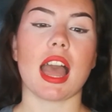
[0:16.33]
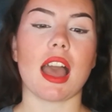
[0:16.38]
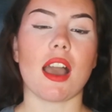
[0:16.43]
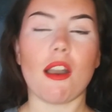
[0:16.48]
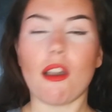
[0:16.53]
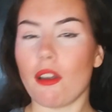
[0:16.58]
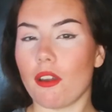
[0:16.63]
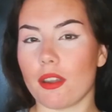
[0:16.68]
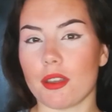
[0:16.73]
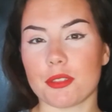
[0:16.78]

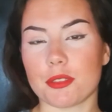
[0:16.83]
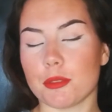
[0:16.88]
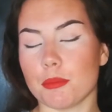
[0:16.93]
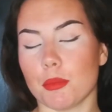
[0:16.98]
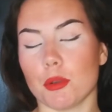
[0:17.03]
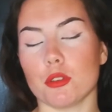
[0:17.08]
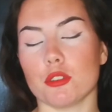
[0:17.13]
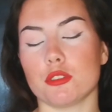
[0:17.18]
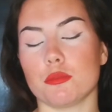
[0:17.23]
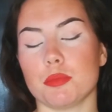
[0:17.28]
are the
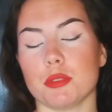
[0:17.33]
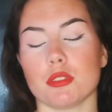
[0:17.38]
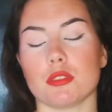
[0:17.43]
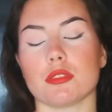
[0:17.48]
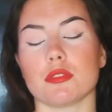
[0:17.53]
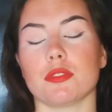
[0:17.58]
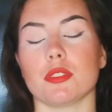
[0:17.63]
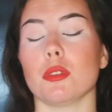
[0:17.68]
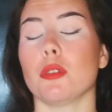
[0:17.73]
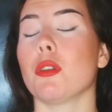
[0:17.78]
most
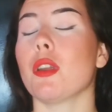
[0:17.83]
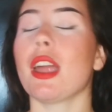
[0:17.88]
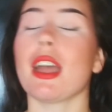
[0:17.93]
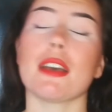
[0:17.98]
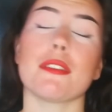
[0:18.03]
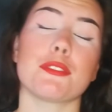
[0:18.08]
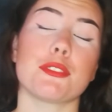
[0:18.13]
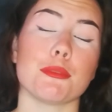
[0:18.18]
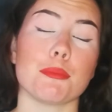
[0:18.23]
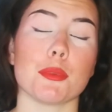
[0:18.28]
beautiful or
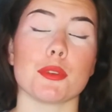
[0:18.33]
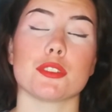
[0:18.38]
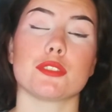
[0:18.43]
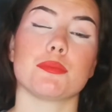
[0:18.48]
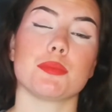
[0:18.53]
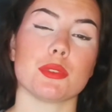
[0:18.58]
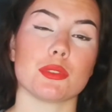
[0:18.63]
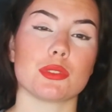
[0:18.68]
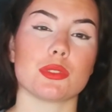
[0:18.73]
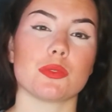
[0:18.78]
have the most
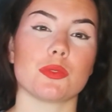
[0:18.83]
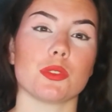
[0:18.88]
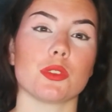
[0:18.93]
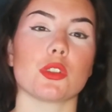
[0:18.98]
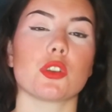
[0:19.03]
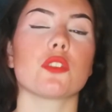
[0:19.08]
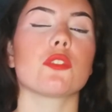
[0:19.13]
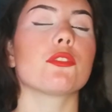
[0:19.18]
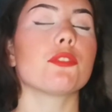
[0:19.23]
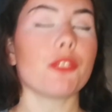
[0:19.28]
beautiful